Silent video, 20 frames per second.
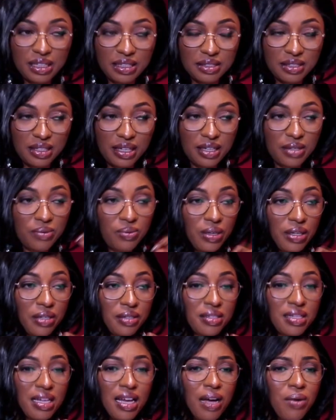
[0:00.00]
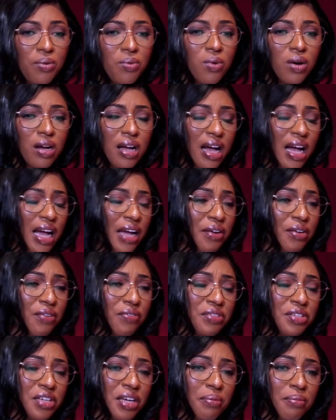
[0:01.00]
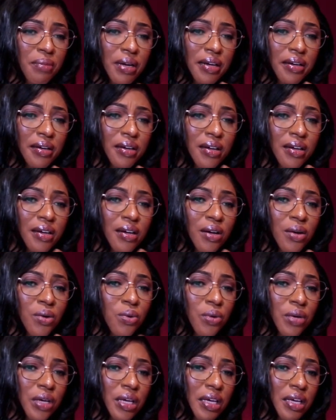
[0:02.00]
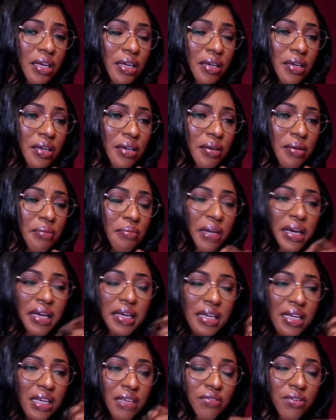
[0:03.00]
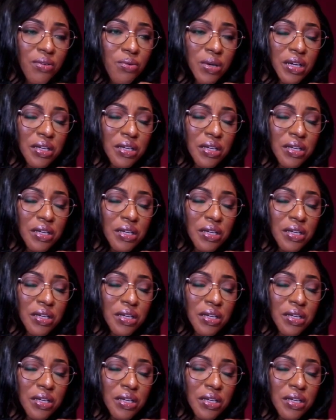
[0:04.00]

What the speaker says: Let's say he wins. What kind of chairman will he make if he